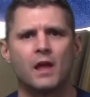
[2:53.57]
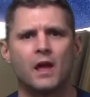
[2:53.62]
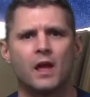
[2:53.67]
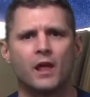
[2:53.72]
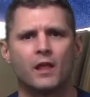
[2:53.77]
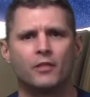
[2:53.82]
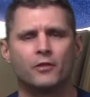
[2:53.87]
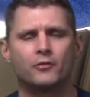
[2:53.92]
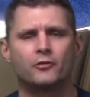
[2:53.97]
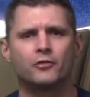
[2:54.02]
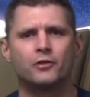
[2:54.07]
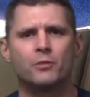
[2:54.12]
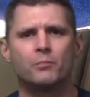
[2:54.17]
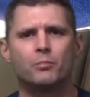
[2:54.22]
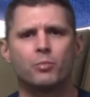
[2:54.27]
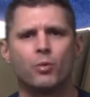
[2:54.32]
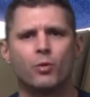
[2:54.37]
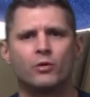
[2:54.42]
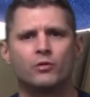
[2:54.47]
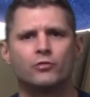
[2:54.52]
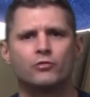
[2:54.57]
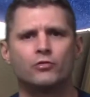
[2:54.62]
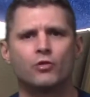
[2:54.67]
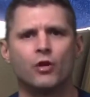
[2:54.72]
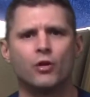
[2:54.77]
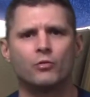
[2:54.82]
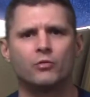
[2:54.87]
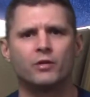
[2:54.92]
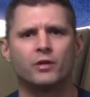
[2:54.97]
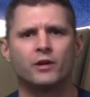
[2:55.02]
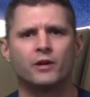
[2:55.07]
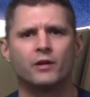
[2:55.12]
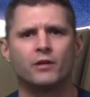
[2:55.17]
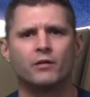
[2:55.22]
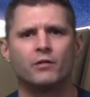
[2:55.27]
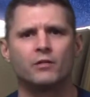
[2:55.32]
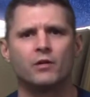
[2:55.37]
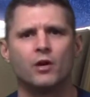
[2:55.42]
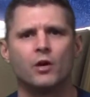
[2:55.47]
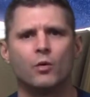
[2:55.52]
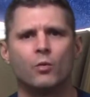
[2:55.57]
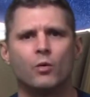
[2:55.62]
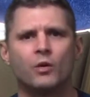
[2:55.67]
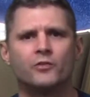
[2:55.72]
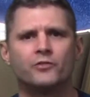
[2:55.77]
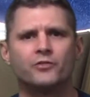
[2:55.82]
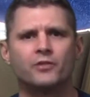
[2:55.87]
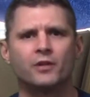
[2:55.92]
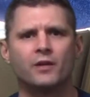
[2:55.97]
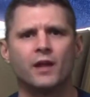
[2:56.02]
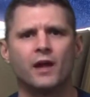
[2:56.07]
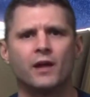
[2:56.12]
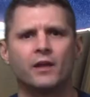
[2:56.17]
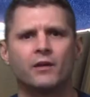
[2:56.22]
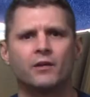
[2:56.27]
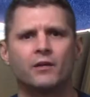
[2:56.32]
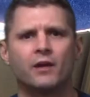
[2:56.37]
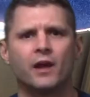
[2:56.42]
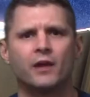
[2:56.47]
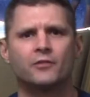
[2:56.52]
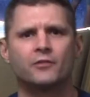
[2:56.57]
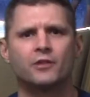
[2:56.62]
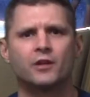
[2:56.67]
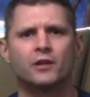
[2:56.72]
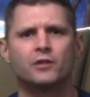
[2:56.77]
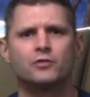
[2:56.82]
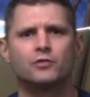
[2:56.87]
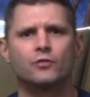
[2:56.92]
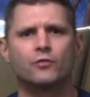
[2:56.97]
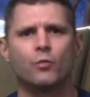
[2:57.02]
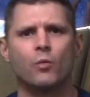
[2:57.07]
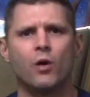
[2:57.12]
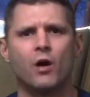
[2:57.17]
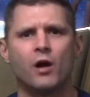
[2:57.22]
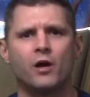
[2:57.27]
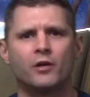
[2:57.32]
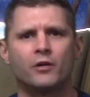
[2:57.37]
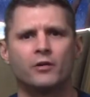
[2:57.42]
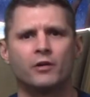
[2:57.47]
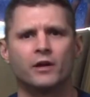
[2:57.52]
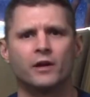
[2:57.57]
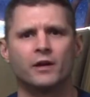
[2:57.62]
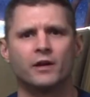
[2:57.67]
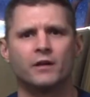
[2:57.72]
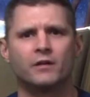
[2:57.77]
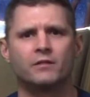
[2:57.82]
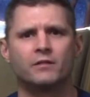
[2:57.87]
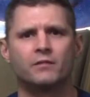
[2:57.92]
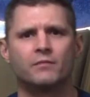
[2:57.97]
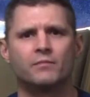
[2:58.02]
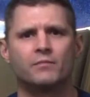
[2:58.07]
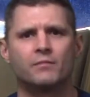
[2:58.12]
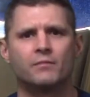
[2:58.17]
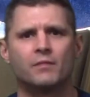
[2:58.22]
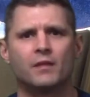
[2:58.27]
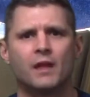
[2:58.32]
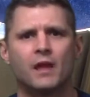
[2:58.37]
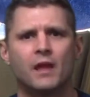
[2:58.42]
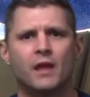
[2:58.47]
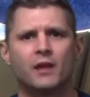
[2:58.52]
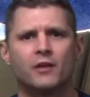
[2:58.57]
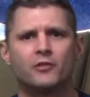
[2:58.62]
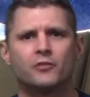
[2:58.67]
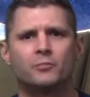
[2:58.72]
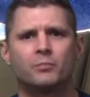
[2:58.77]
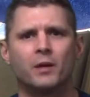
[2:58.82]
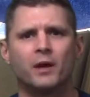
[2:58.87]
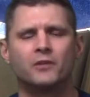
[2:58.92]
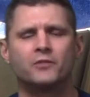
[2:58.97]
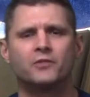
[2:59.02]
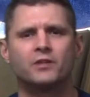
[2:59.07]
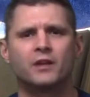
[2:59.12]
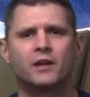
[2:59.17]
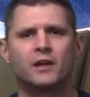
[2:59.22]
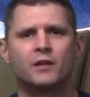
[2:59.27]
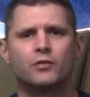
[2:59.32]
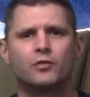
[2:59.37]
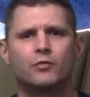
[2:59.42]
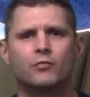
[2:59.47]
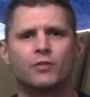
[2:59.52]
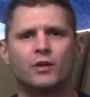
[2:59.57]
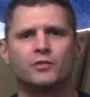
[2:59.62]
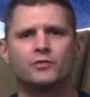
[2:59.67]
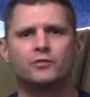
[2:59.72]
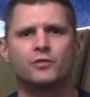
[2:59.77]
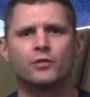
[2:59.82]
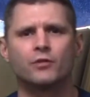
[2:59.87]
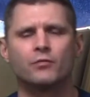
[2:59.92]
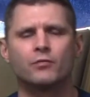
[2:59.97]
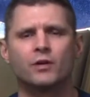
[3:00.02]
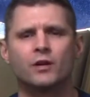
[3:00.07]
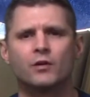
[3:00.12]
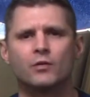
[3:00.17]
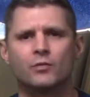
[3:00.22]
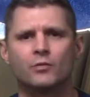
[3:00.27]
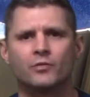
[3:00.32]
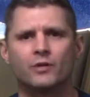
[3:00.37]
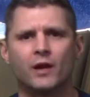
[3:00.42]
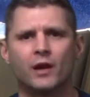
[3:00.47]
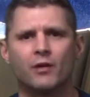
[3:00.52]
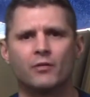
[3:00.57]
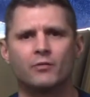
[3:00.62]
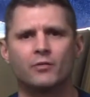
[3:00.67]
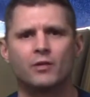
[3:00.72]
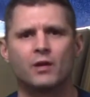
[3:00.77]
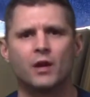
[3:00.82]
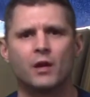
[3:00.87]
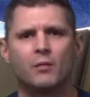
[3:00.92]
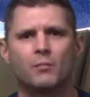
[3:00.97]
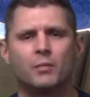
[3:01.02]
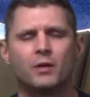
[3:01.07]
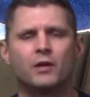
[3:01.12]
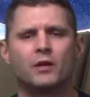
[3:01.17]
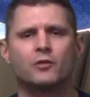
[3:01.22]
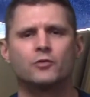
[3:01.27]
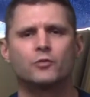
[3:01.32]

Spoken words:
There's an important note here. Once the liner has an inch of water in it, it is best to get the rest of the wrinkles out, because